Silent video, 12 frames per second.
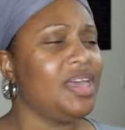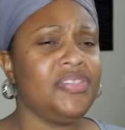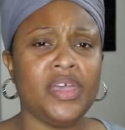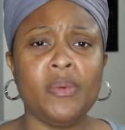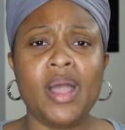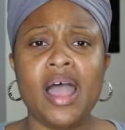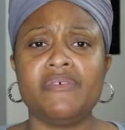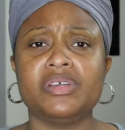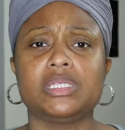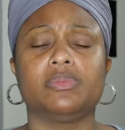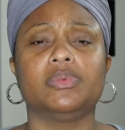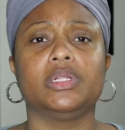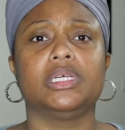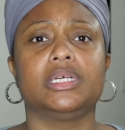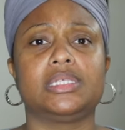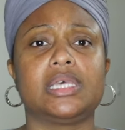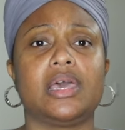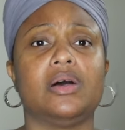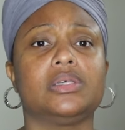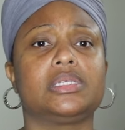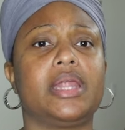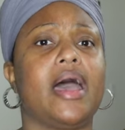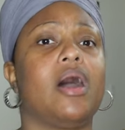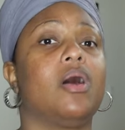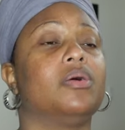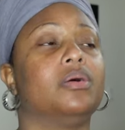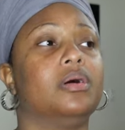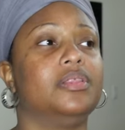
They were having some really good sales. Now,